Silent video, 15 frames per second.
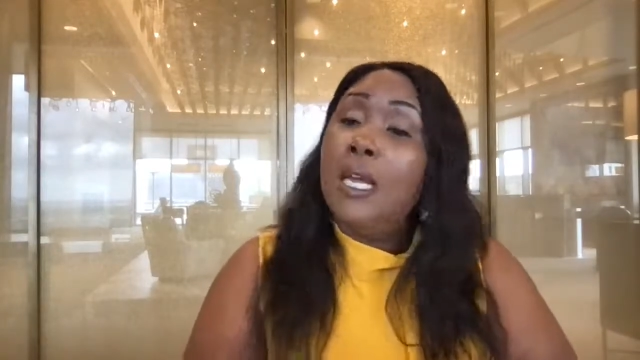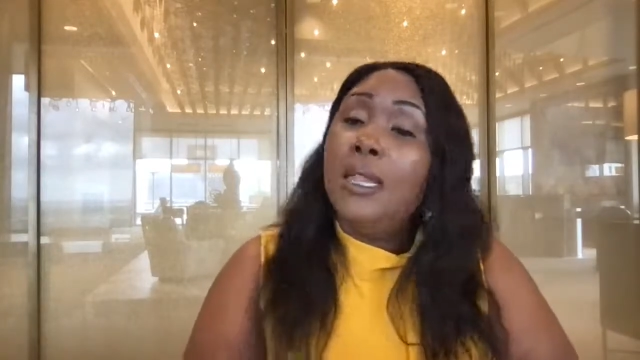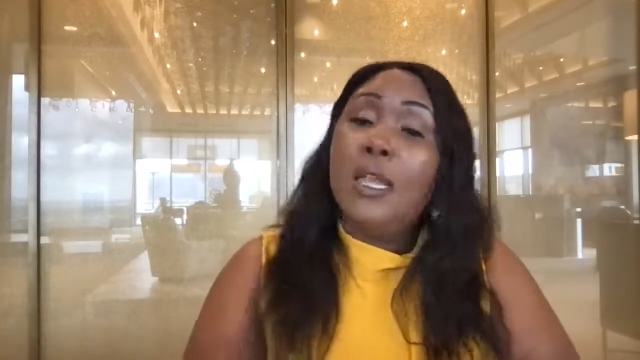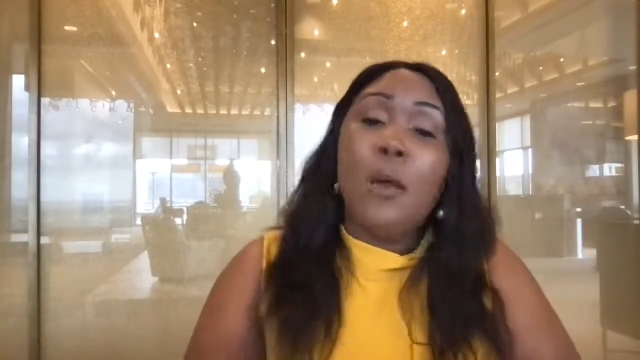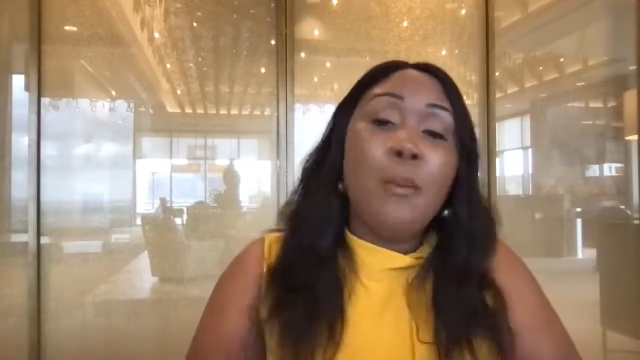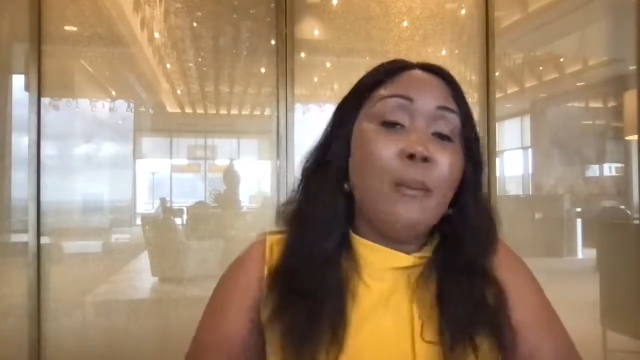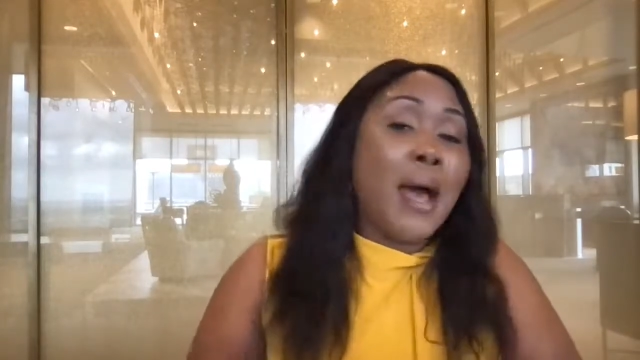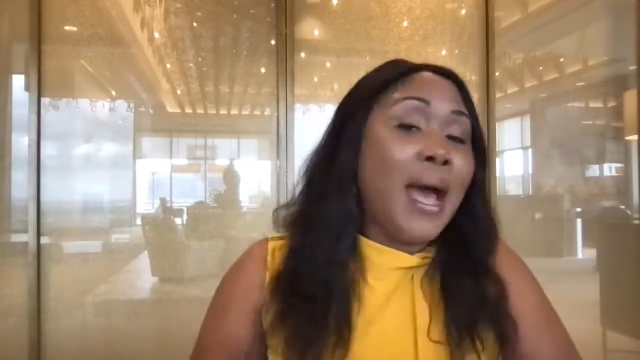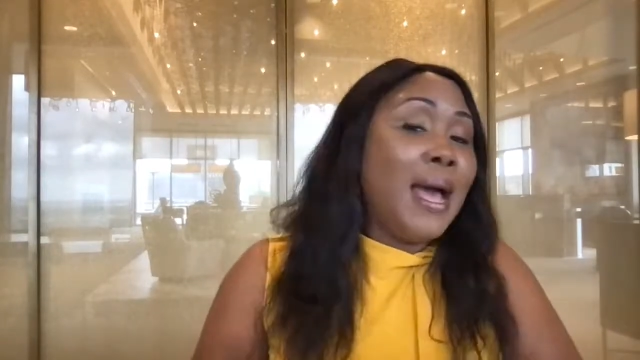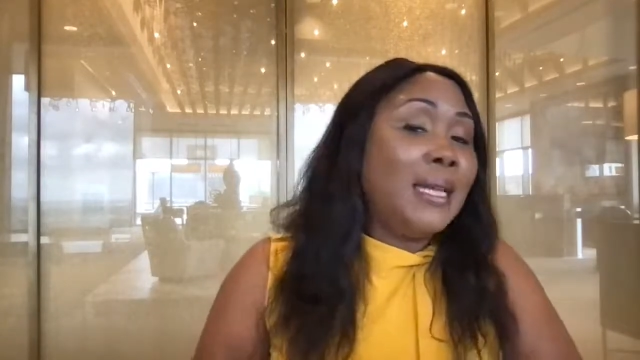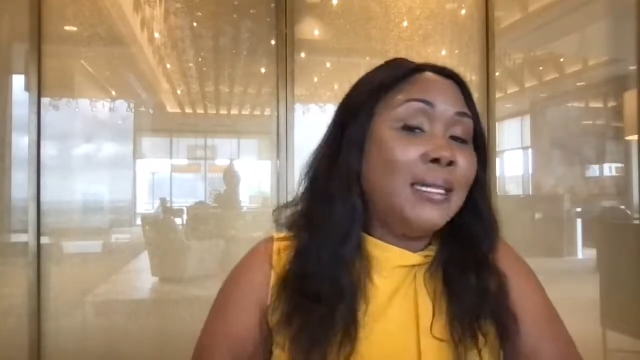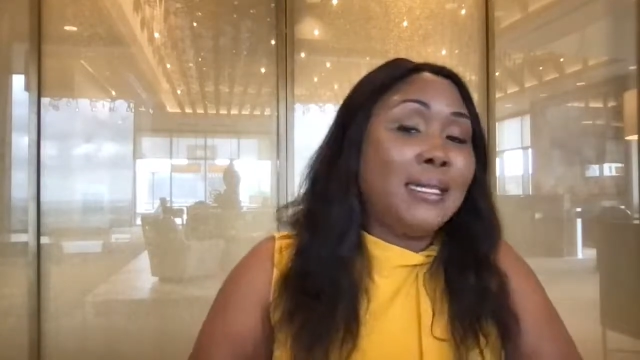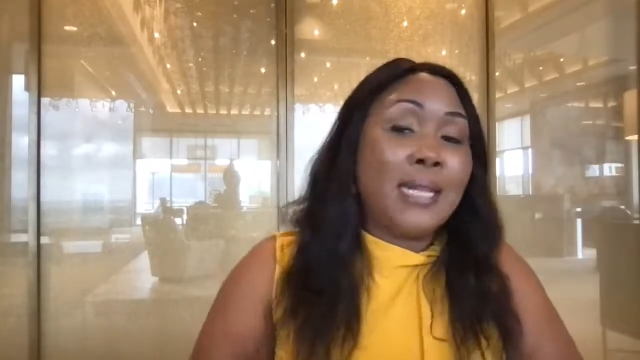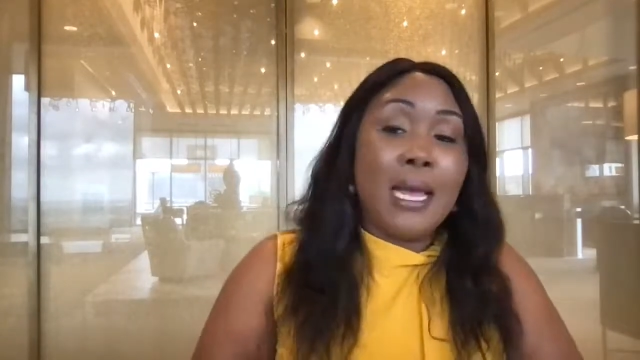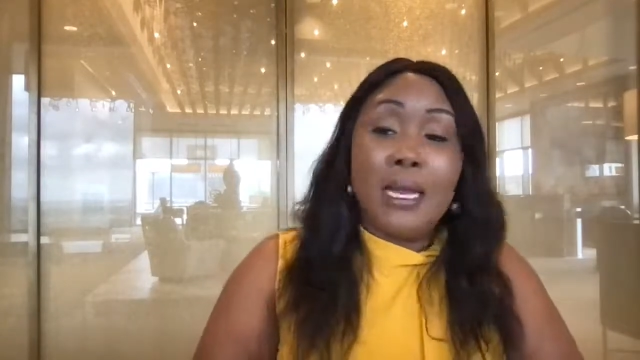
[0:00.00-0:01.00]
their
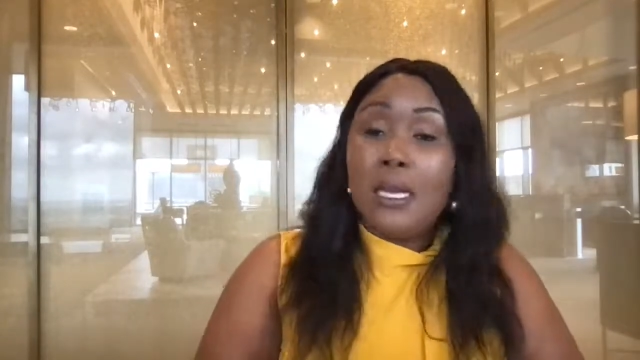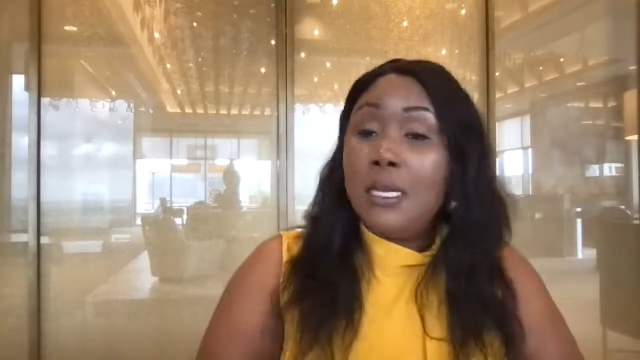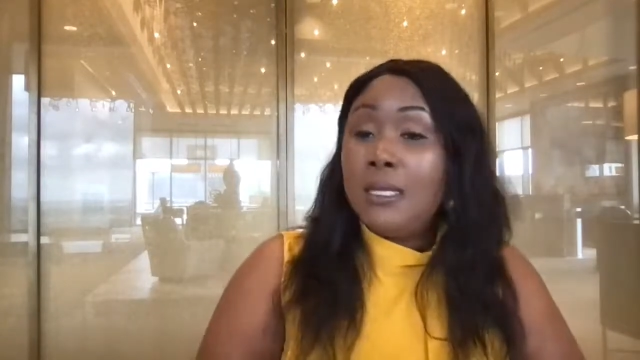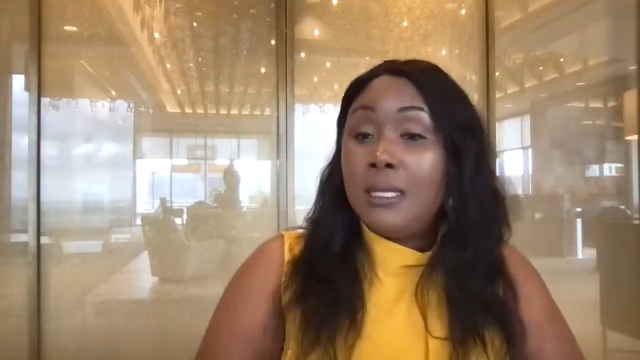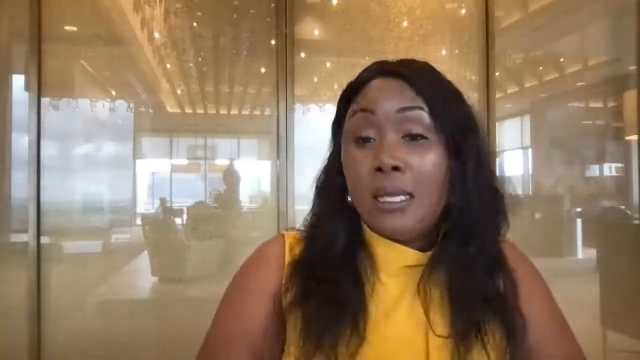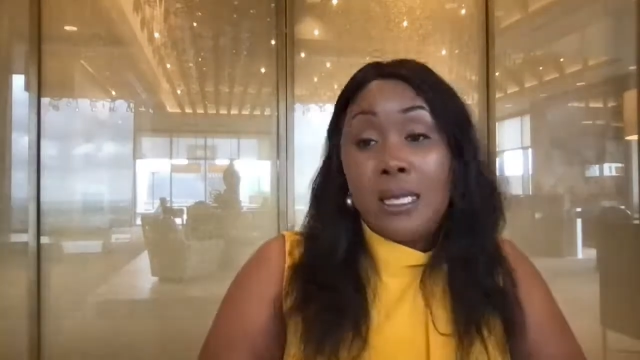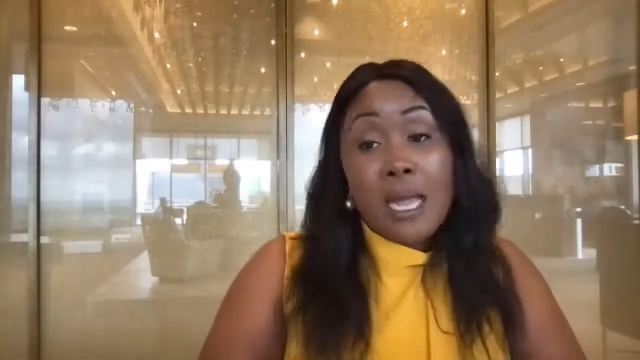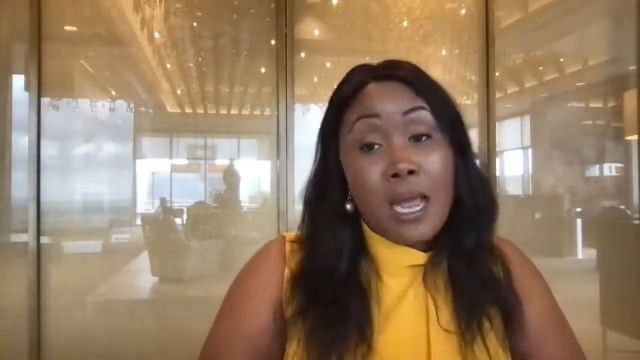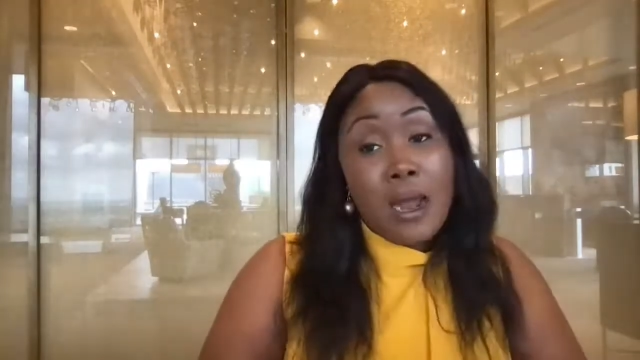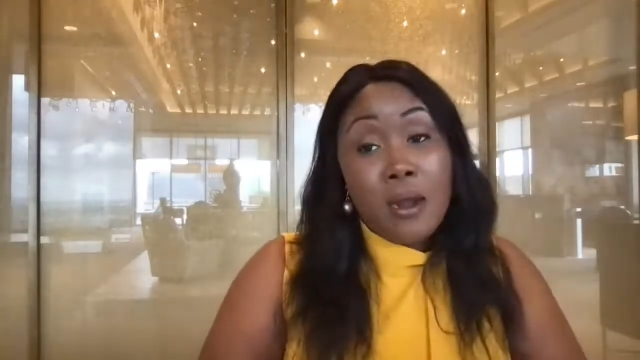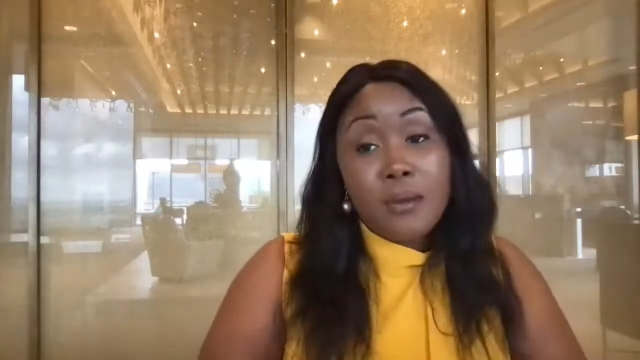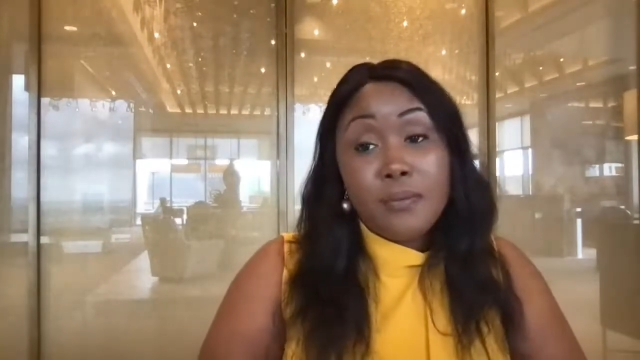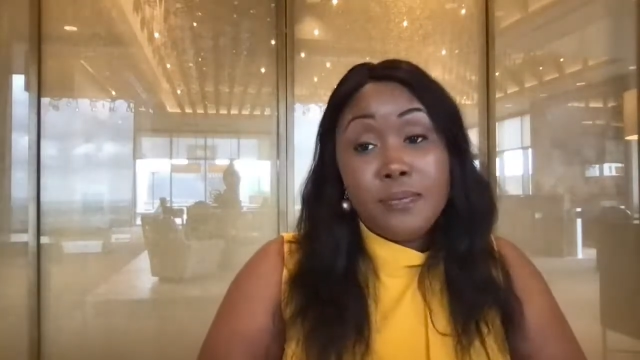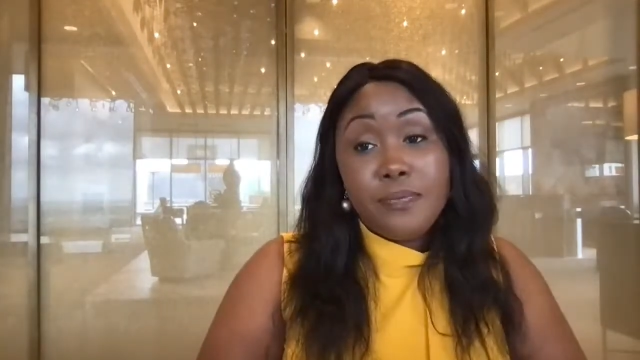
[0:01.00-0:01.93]
mindset isn't there.